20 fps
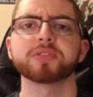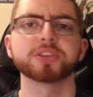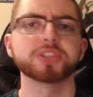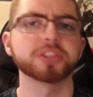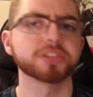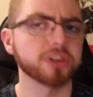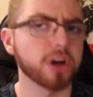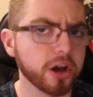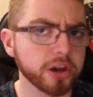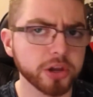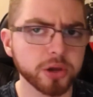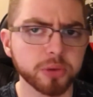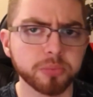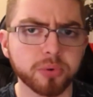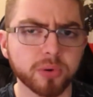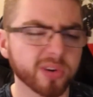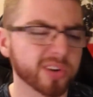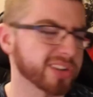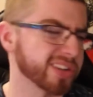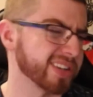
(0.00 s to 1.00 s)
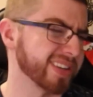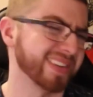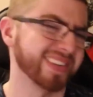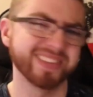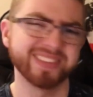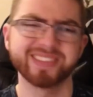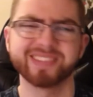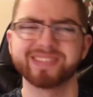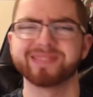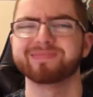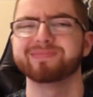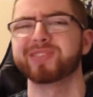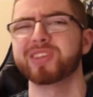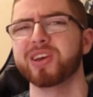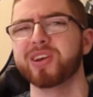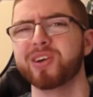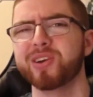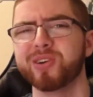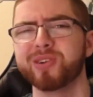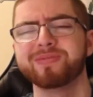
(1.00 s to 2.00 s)
just audio portions,
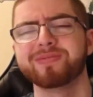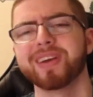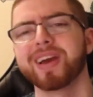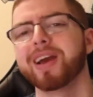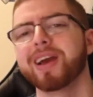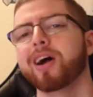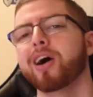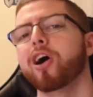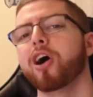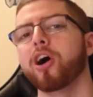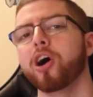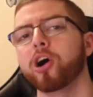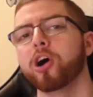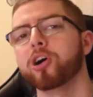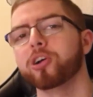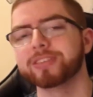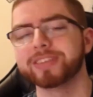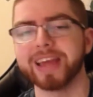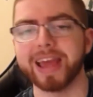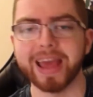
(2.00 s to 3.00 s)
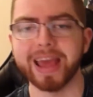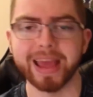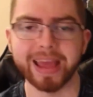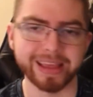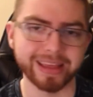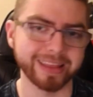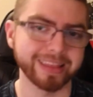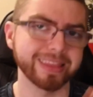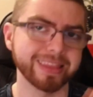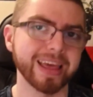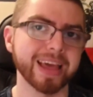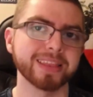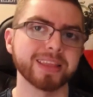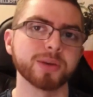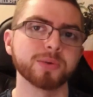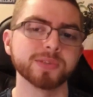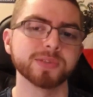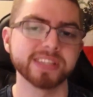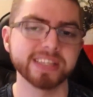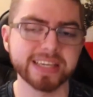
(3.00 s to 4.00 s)
dude, all day, that
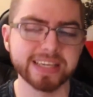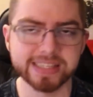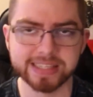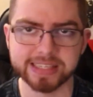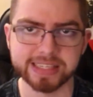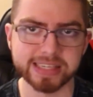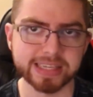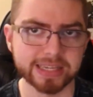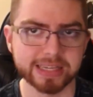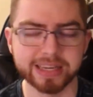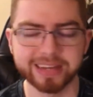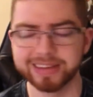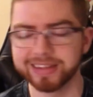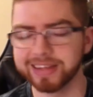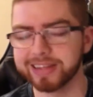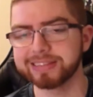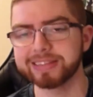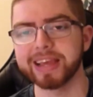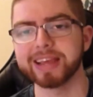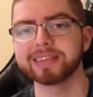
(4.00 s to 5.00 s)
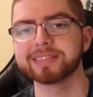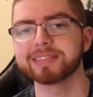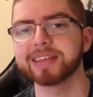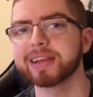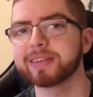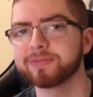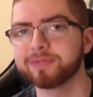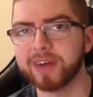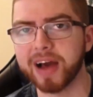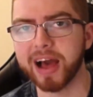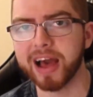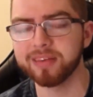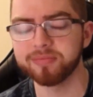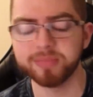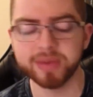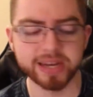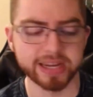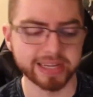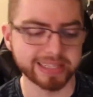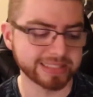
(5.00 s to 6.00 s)
thing was easy. That takes like 5
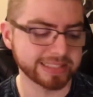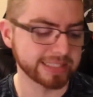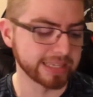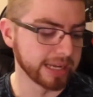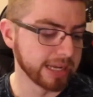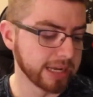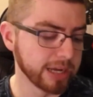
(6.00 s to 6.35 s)
minutes.